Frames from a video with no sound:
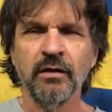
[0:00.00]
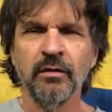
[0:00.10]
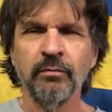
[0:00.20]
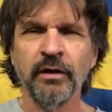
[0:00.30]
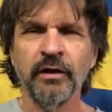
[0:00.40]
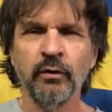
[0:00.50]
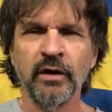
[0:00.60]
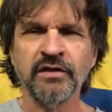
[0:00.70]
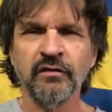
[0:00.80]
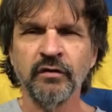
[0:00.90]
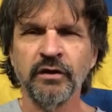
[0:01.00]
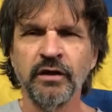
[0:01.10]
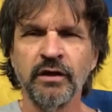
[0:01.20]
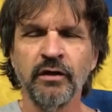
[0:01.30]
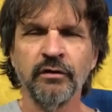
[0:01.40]
play
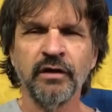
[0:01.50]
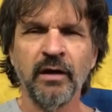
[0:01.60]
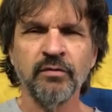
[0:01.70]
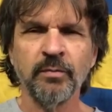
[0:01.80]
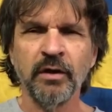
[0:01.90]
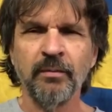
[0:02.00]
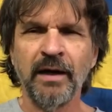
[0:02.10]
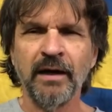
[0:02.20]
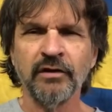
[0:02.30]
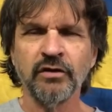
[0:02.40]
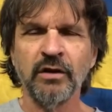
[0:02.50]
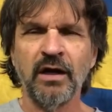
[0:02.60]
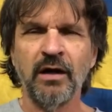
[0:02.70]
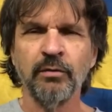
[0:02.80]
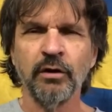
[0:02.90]
aggressively, other times play back as a
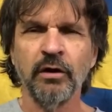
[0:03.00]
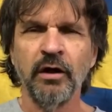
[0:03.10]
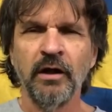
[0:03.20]
lobber,